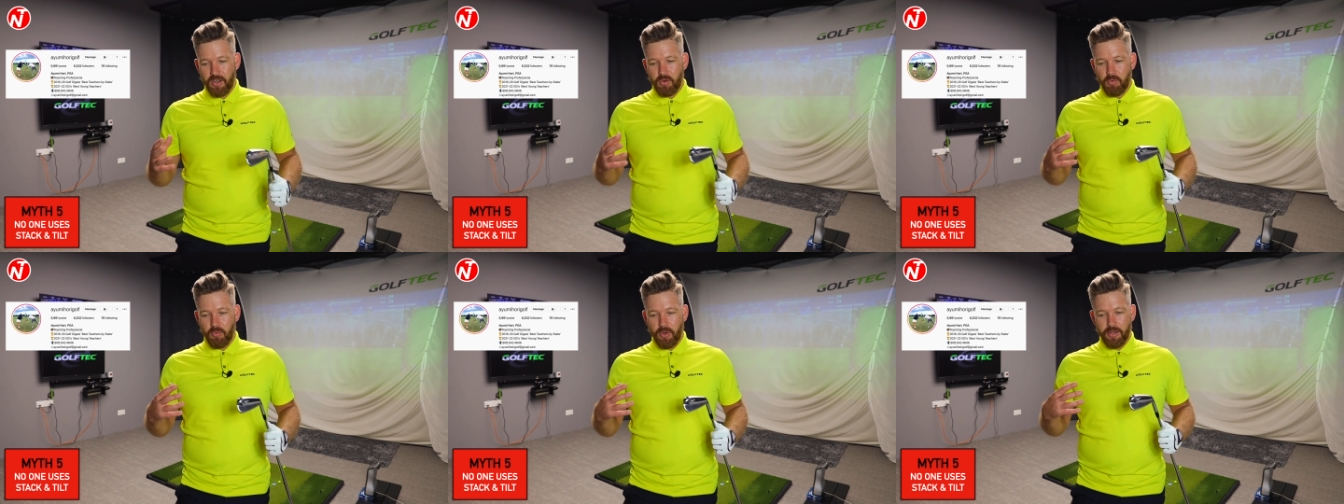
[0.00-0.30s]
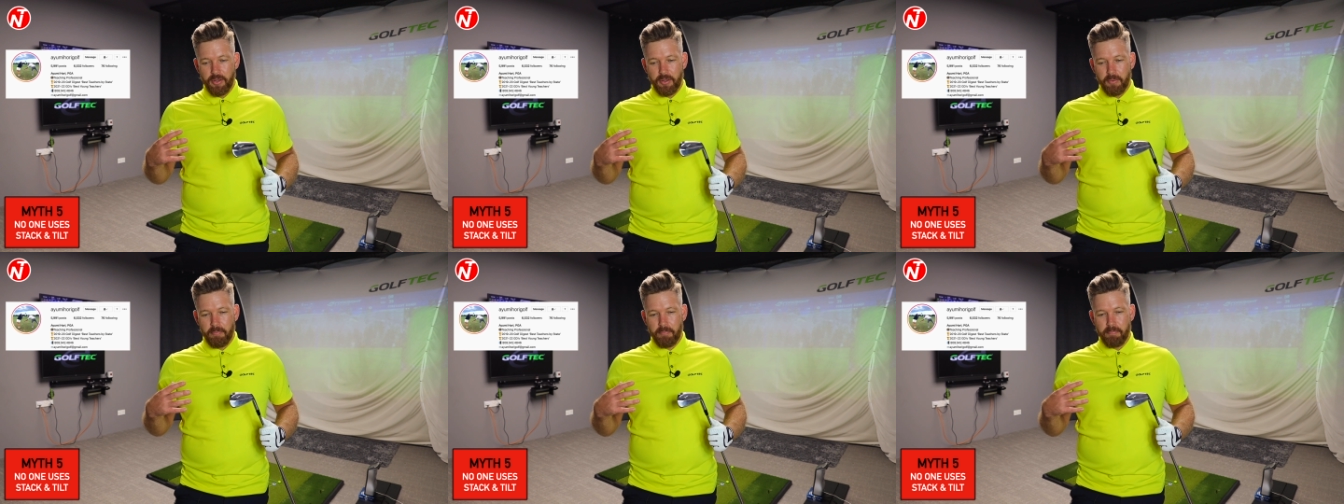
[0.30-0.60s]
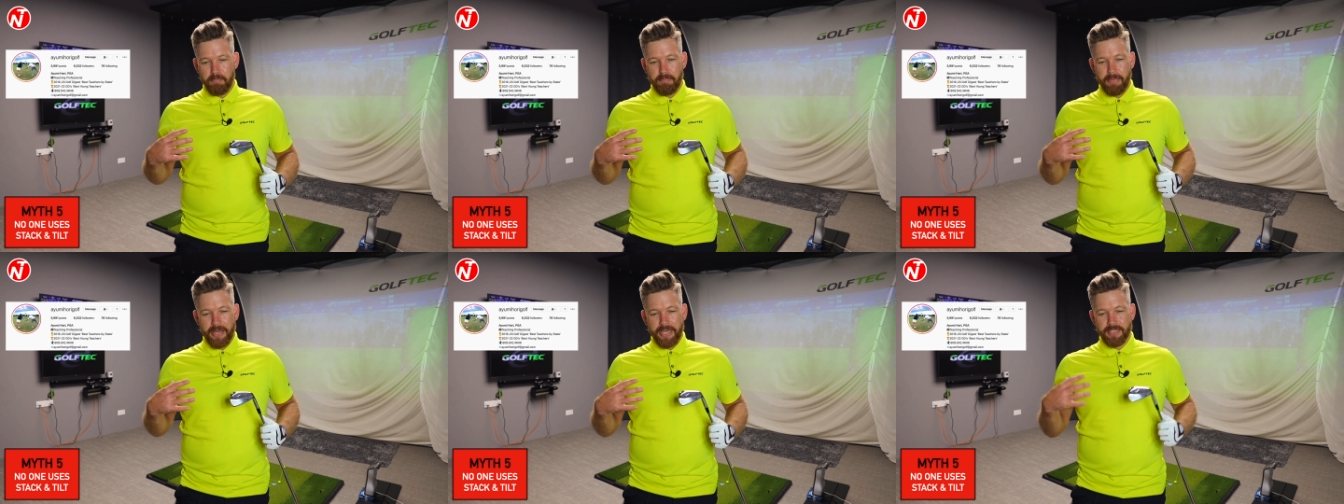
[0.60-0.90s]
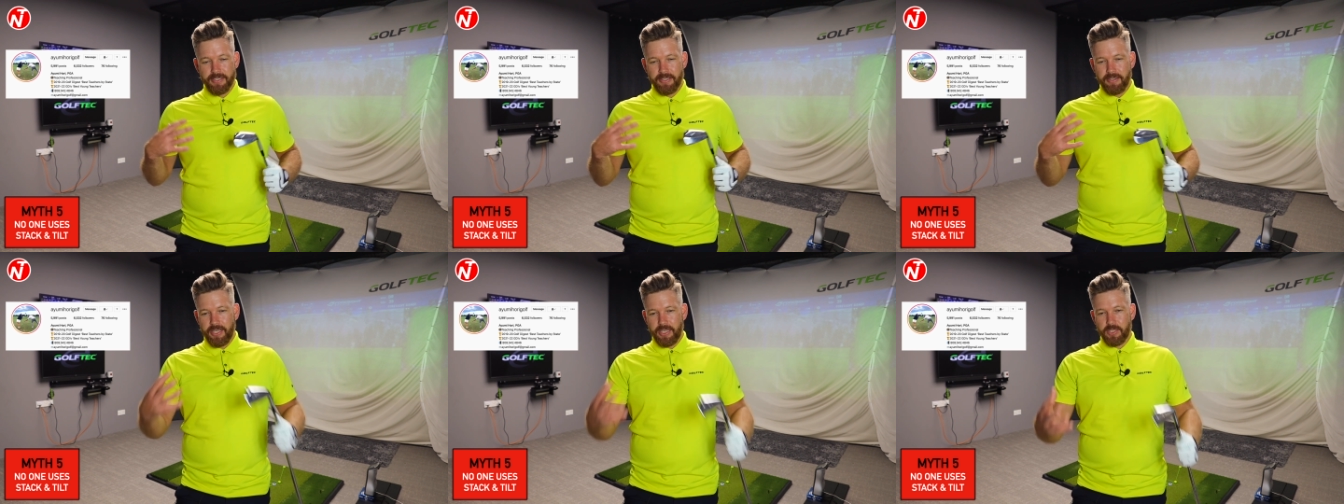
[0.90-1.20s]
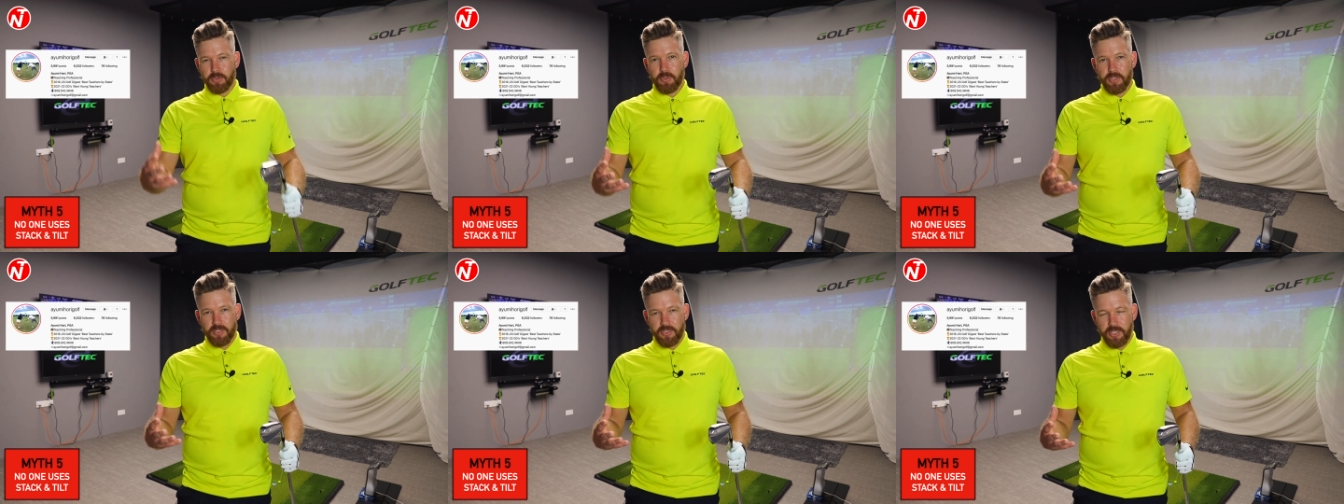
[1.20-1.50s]
one of the amazing
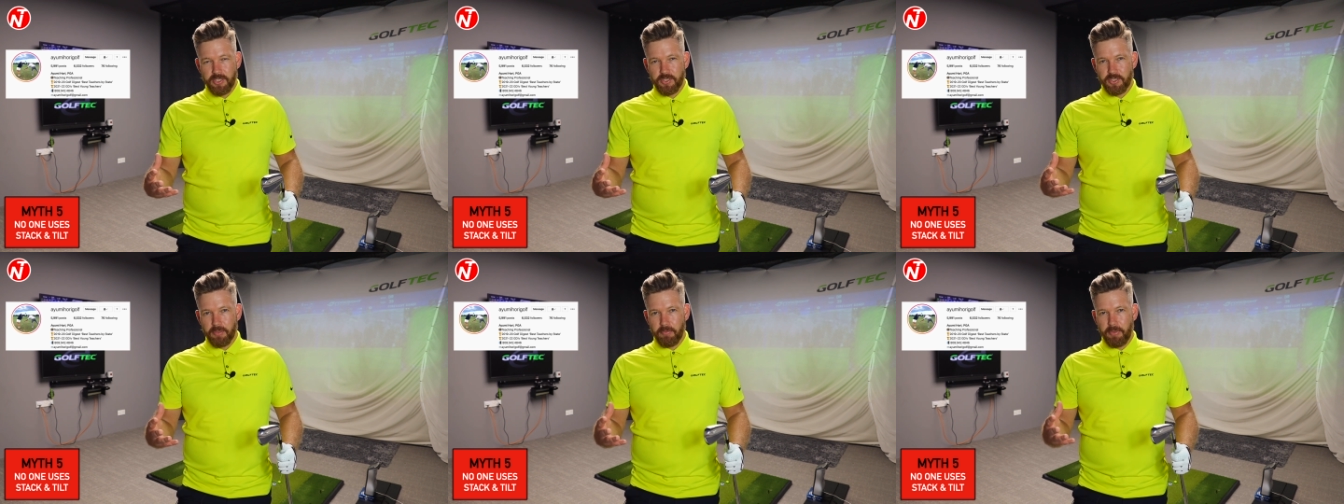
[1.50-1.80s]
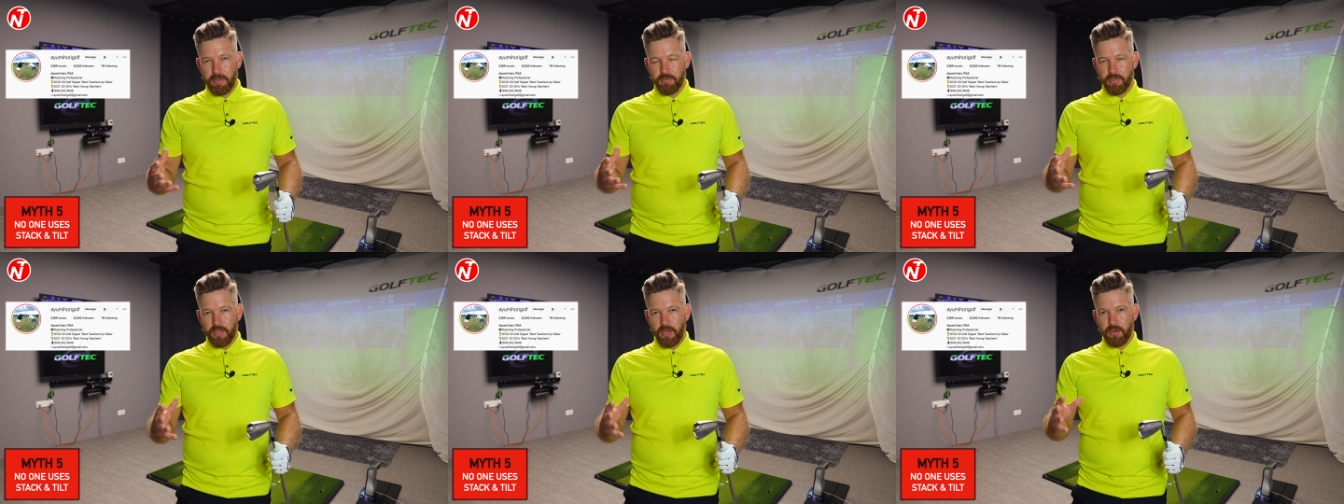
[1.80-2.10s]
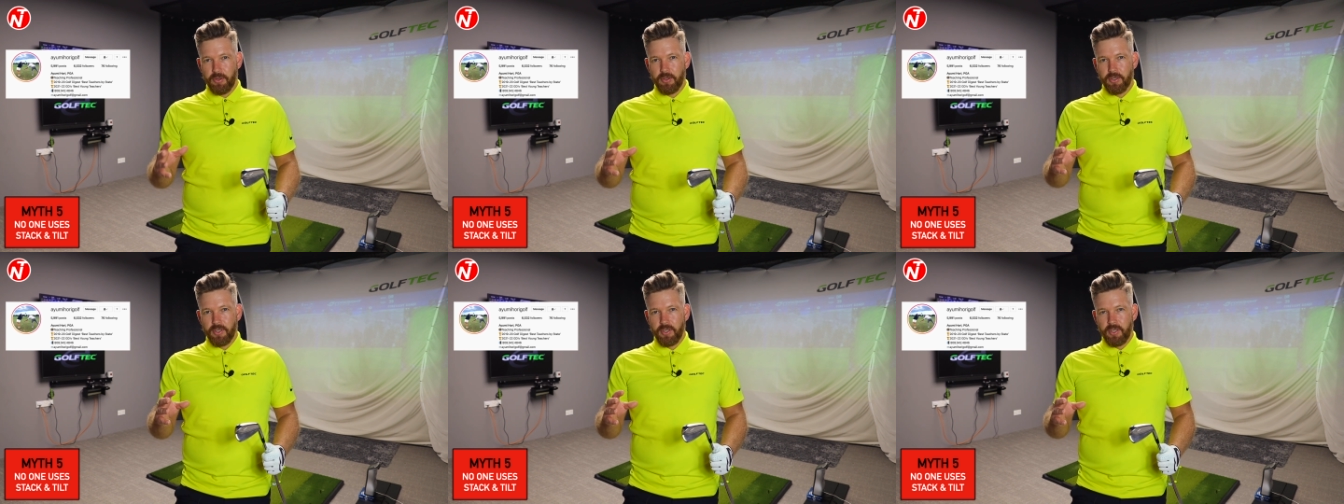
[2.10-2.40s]
things with the system, even though